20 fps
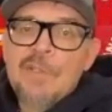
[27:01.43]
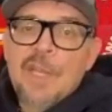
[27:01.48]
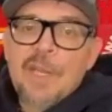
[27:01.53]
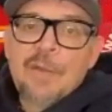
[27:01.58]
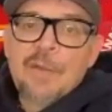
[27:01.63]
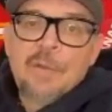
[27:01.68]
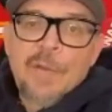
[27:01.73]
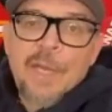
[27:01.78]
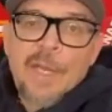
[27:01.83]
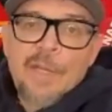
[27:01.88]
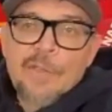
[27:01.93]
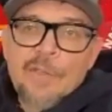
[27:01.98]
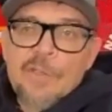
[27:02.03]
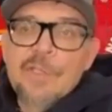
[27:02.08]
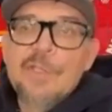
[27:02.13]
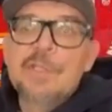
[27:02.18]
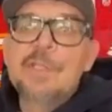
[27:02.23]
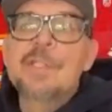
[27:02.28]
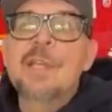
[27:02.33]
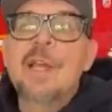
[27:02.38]

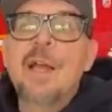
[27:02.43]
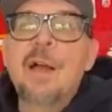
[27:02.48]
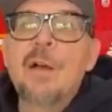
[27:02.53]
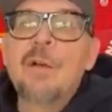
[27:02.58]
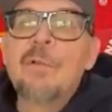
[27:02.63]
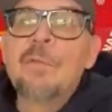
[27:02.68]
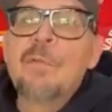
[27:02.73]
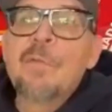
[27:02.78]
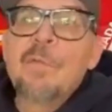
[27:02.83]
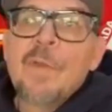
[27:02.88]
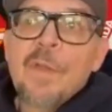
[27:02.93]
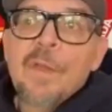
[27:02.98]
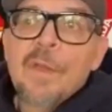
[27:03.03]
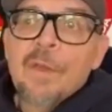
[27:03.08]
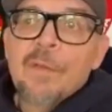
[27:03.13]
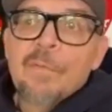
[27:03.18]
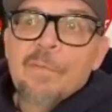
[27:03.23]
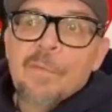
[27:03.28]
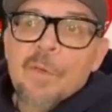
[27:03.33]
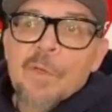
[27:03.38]
generations of
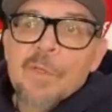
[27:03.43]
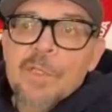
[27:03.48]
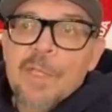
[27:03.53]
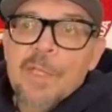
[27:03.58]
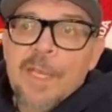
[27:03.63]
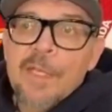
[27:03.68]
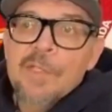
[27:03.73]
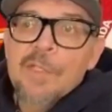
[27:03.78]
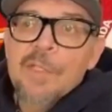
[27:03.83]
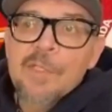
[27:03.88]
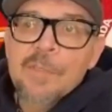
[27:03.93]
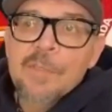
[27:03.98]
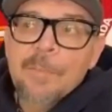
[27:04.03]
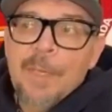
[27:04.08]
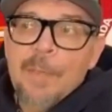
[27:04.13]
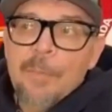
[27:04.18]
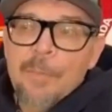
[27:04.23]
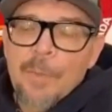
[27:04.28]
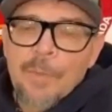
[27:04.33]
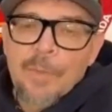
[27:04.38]
First Nations
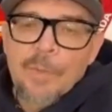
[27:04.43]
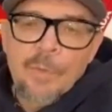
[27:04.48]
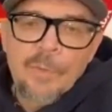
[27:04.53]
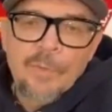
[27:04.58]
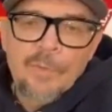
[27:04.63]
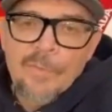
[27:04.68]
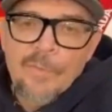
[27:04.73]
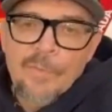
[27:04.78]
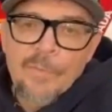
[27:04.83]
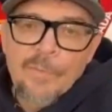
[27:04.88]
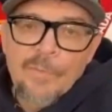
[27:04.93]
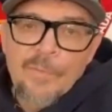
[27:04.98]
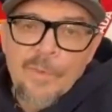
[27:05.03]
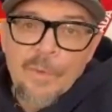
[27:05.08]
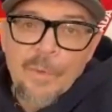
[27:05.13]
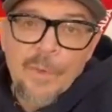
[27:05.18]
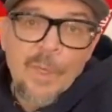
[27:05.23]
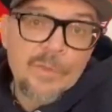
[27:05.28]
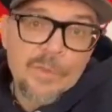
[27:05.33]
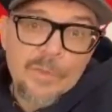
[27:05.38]
people who
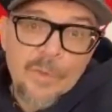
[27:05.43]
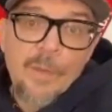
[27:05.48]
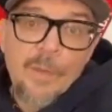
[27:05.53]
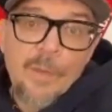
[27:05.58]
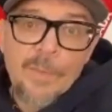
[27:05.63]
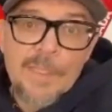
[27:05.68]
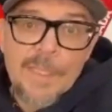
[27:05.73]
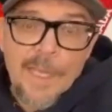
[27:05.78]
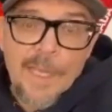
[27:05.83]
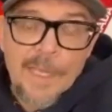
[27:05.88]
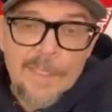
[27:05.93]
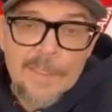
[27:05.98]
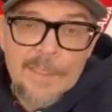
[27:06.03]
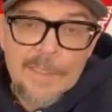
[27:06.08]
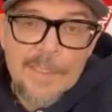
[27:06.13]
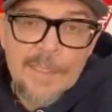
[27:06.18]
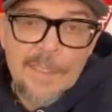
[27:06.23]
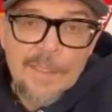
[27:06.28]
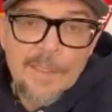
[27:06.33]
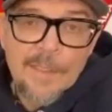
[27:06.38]
are
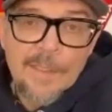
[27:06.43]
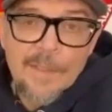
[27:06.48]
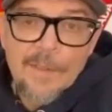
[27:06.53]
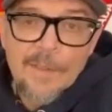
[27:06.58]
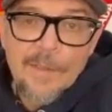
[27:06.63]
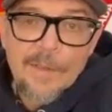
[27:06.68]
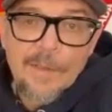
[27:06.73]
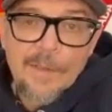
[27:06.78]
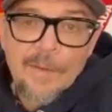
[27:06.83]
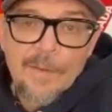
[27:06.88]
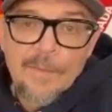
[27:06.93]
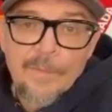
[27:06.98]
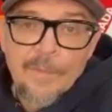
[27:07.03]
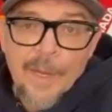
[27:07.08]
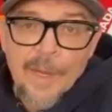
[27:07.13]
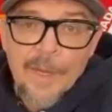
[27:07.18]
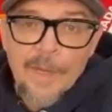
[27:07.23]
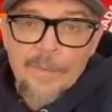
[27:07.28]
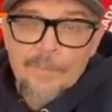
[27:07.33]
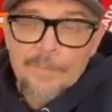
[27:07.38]
traumatized,
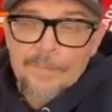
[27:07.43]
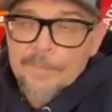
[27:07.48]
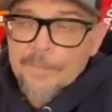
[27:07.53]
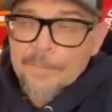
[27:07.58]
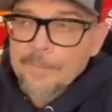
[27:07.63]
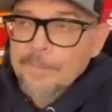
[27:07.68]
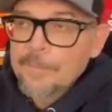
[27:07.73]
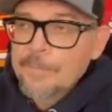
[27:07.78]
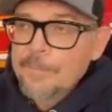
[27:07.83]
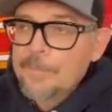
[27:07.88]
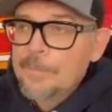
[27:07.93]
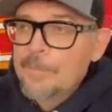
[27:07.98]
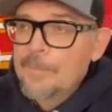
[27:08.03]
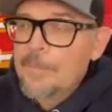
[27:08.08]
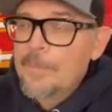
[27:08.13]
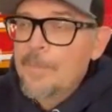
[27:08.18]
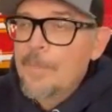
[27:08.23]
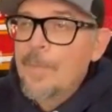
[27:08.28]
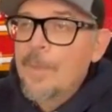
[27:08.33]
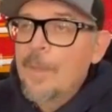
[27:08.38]
right?
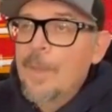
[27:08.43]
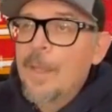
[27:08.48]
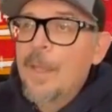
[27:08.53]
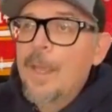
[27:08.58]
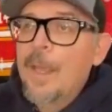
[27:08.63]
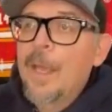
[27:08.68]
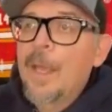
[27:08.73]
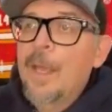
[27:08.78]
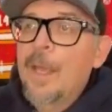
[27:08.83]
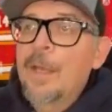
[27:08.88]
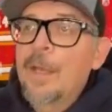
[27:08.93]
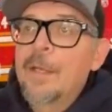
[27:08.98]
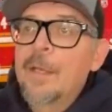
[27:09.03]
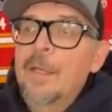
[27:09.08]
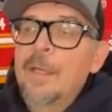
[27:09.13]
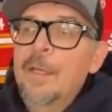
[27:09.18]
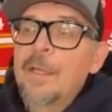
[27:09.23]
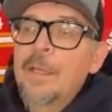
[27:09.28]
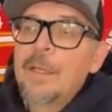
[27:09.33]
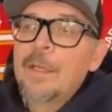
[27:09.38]

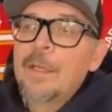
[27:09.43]
And